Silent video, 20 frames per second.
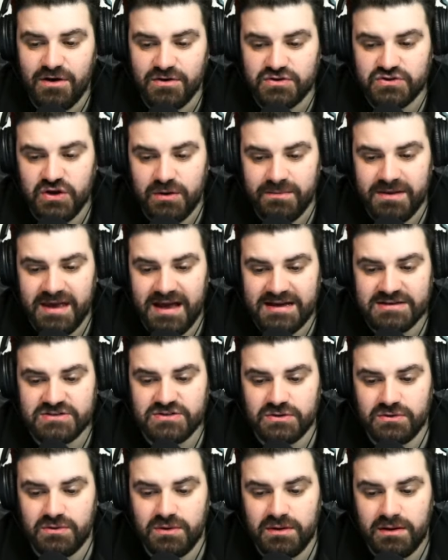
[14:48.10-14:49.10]

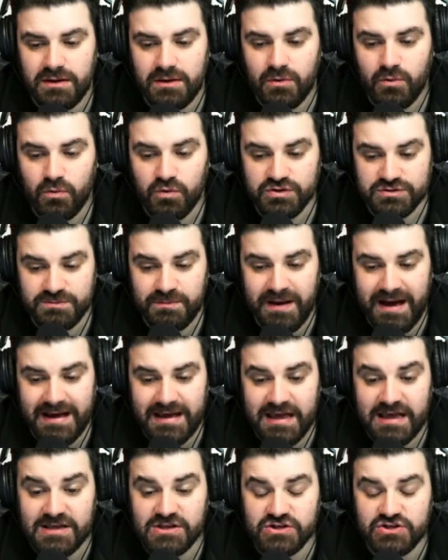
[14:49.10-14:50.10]
Tomiyasu was
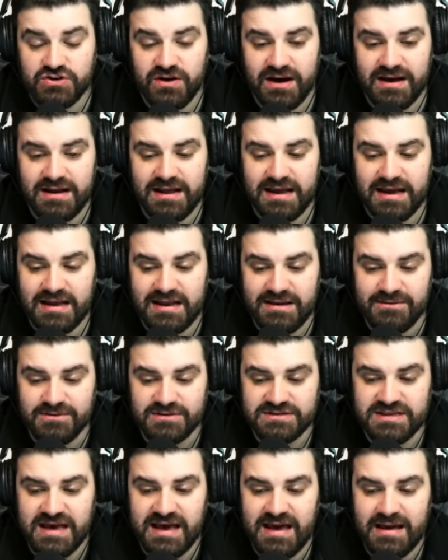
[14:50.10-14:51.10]
back in training and he
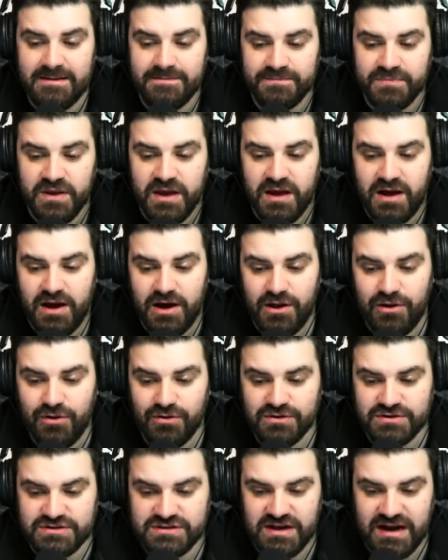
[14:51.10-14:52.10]
was there
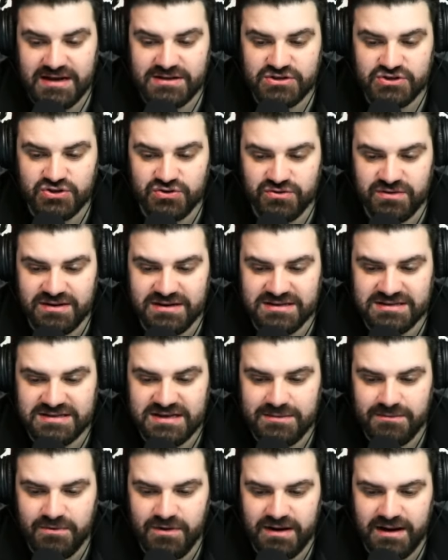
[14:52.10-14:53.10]
alongside Jurrien
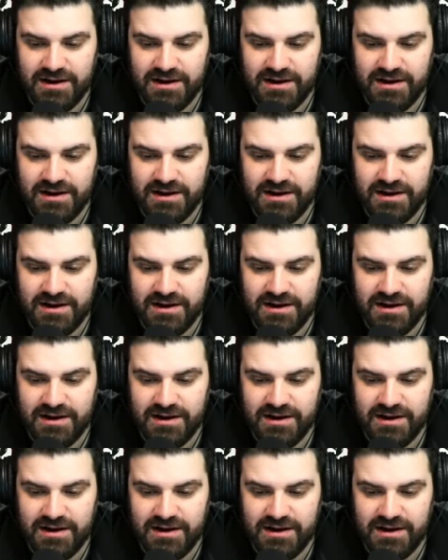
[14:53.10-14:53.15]
Timber.